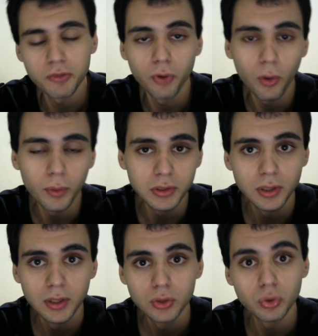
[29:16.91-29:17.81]
forward
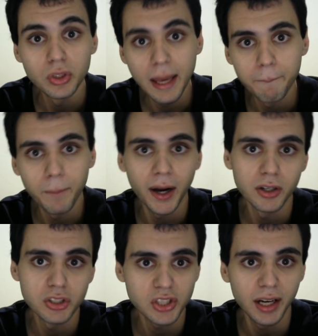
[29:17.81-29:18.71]
to the
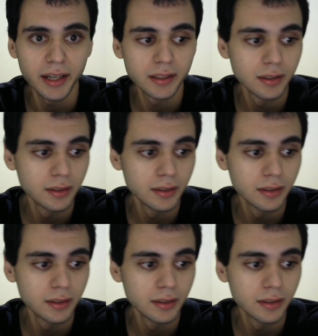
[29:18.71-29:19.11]
empire side.